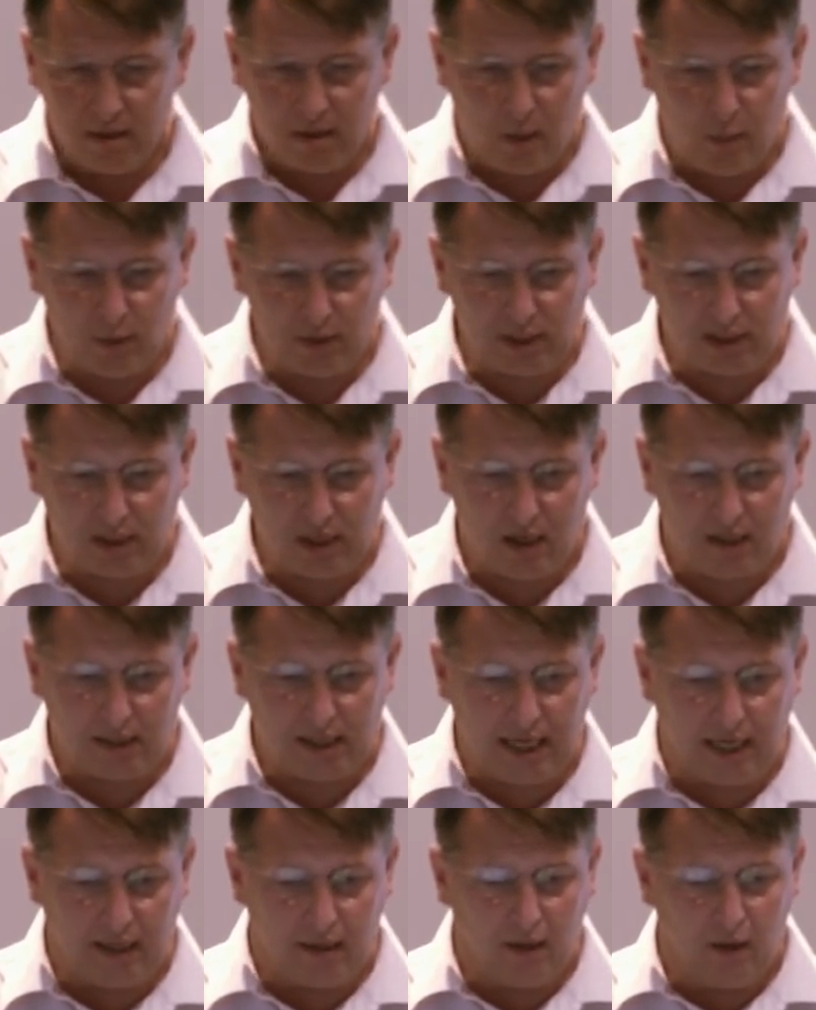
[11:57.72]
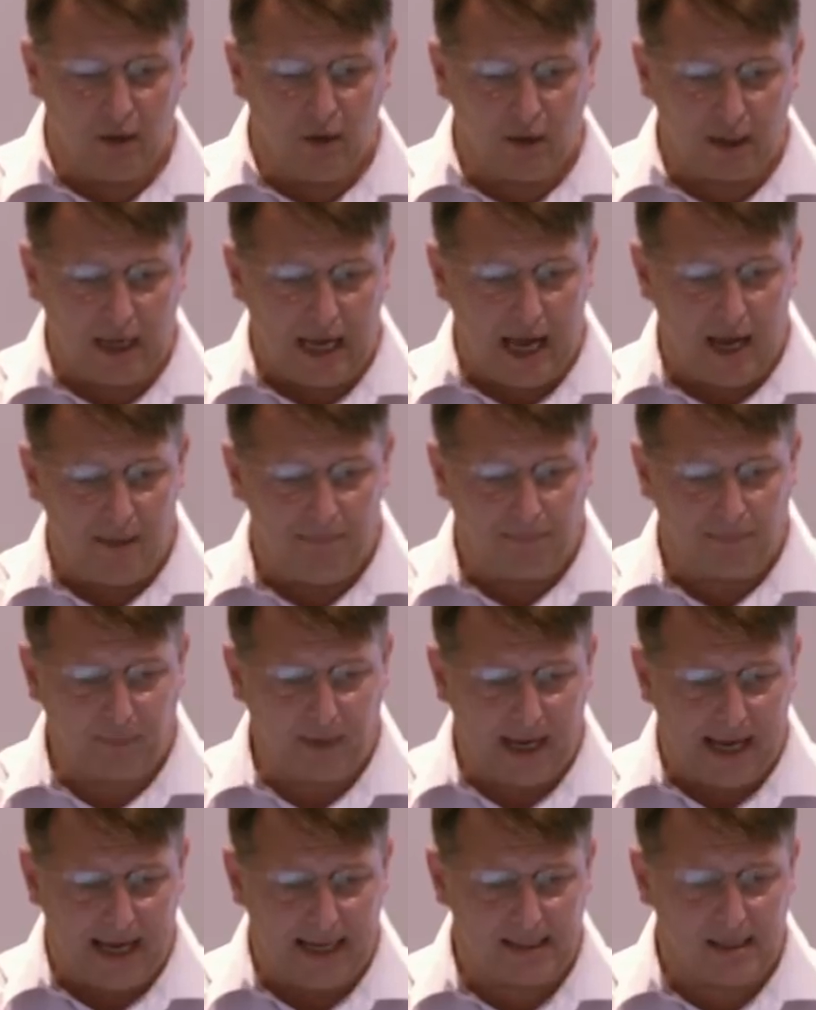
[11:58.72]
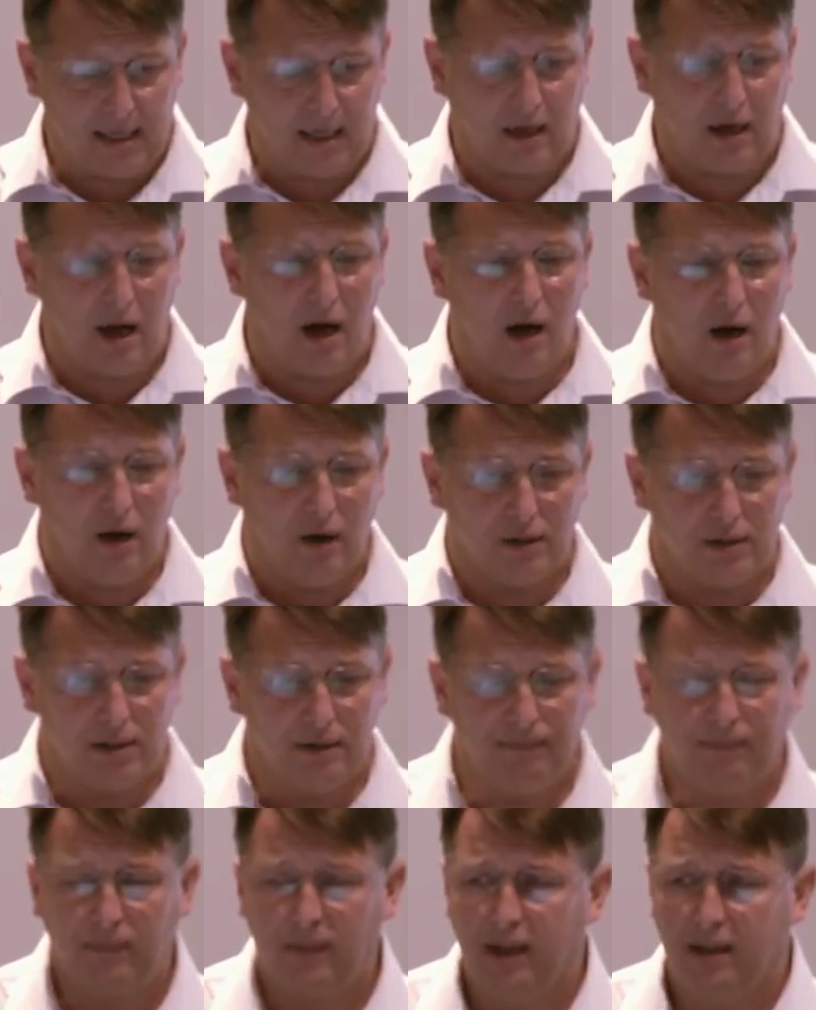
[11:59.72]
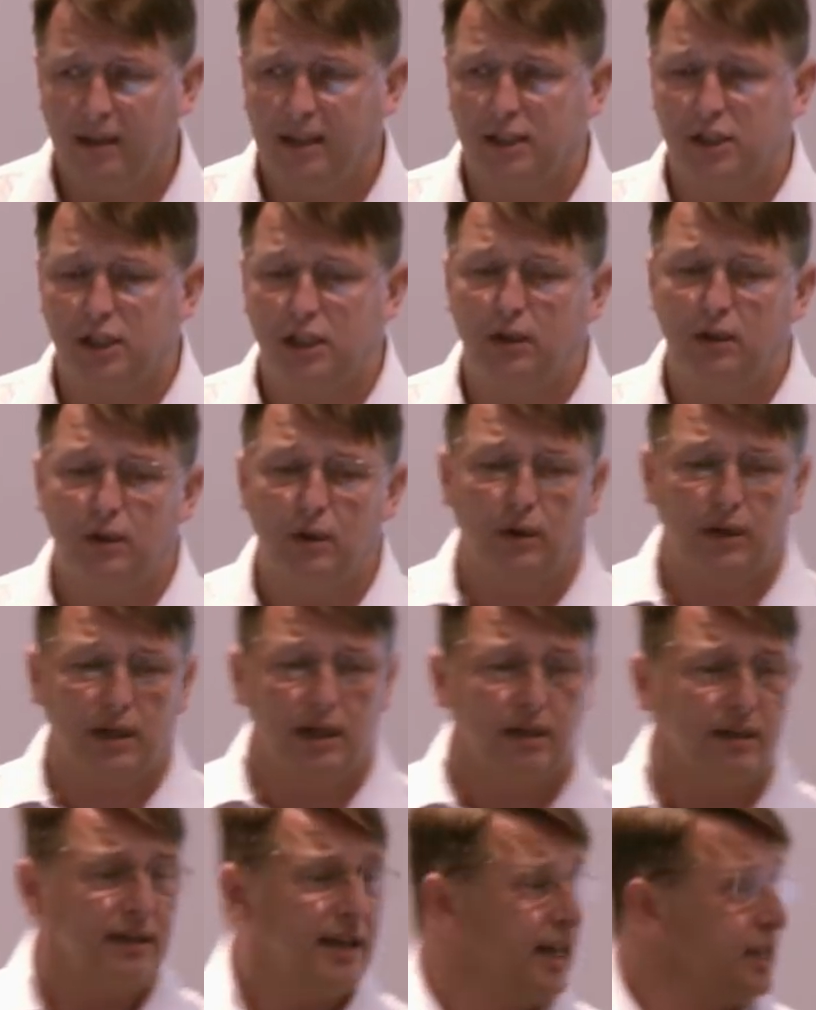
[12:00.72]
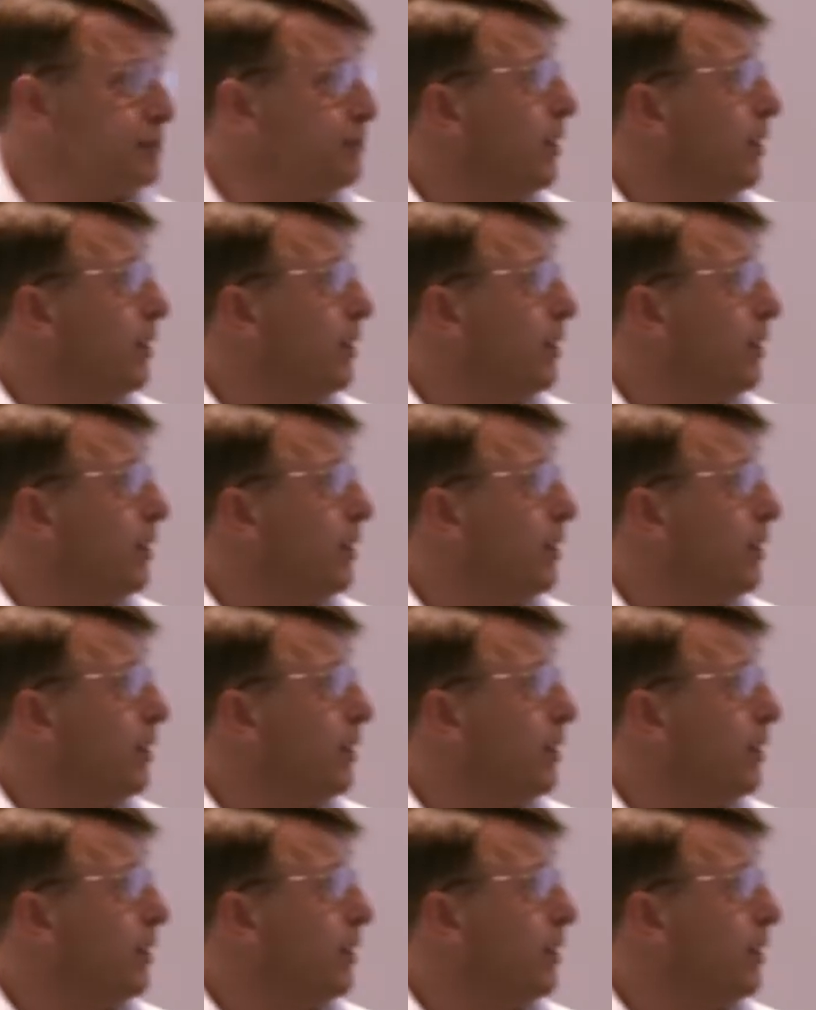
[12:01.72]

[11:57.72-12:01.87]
So I want to start taking a look at a card, and actually look at an